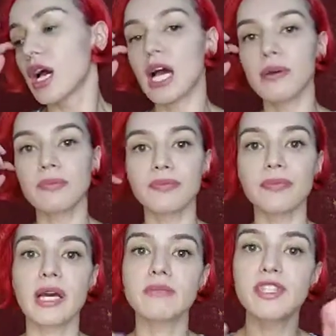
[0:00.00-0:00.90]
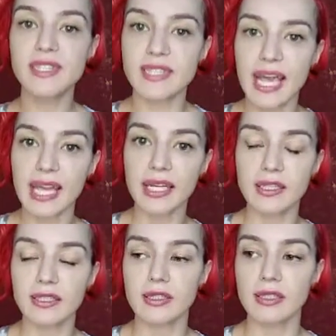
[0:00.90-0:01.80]
I'm just
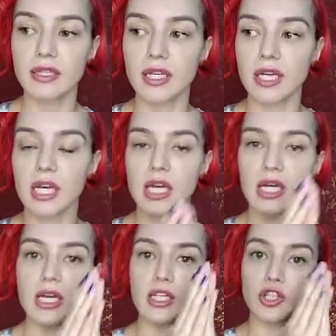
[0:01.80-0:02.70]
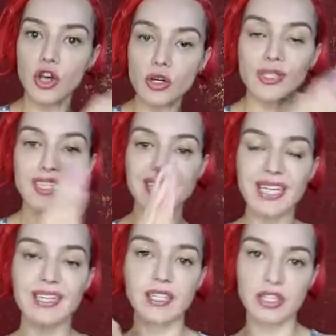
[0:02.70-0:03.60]
saying, don't
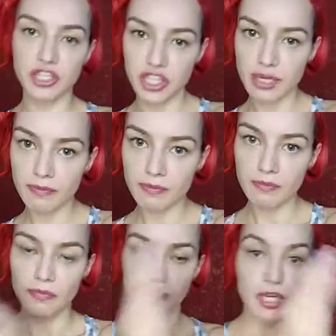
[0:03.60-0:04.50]
sit in the gym